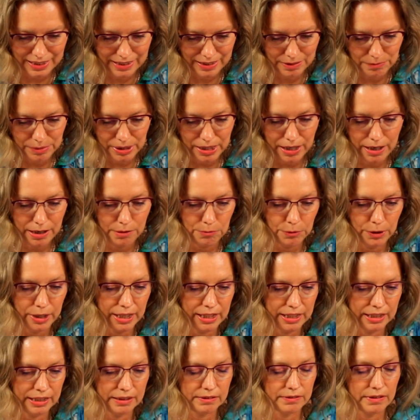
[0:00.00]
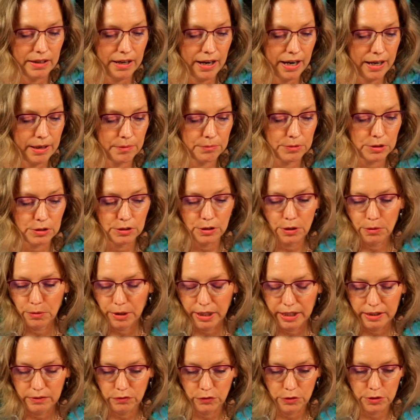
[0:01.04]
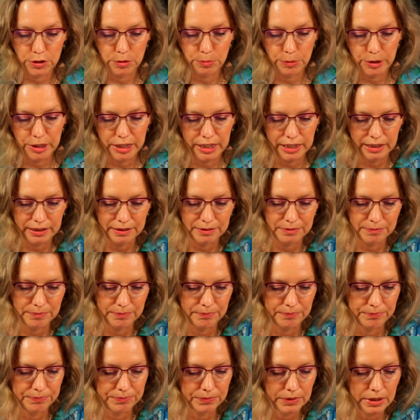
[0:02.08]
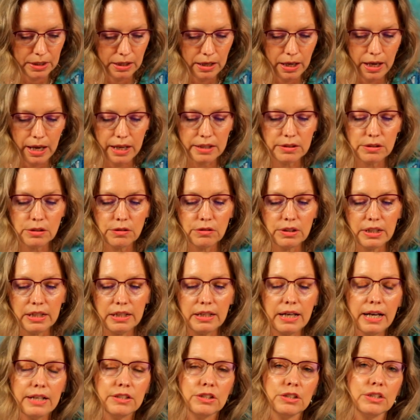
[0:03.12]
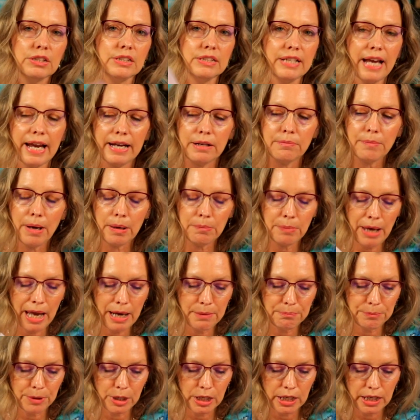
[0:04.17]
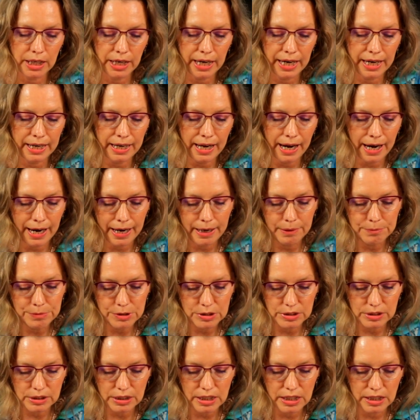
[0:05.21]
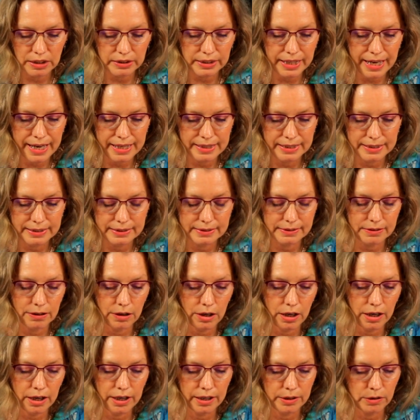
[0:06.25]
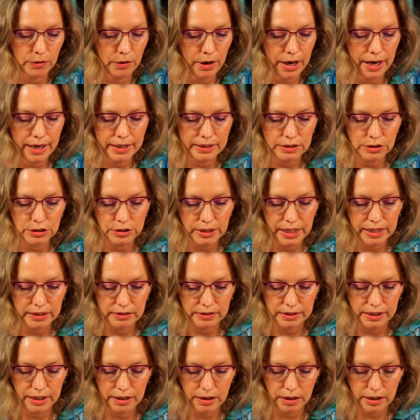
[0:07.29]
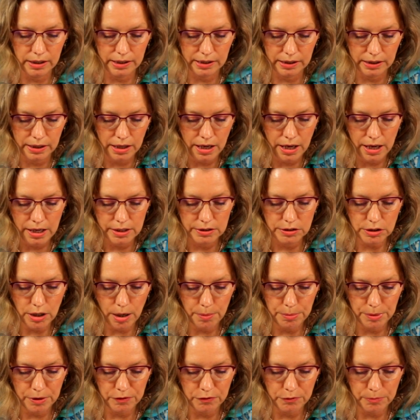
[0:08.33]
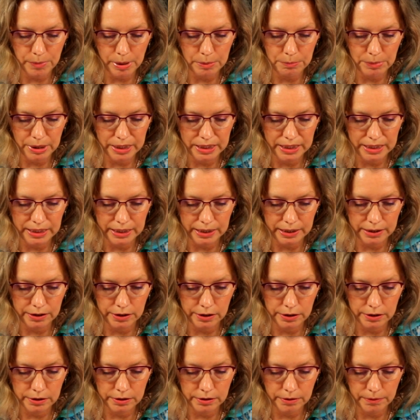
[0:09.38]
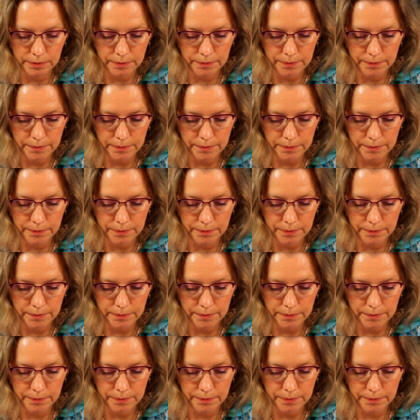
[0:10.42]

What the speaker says: But I'm ready. I am so ready for spring. And so then I just take my paper and I'm just going to lay this on right directly on top of my bunny here.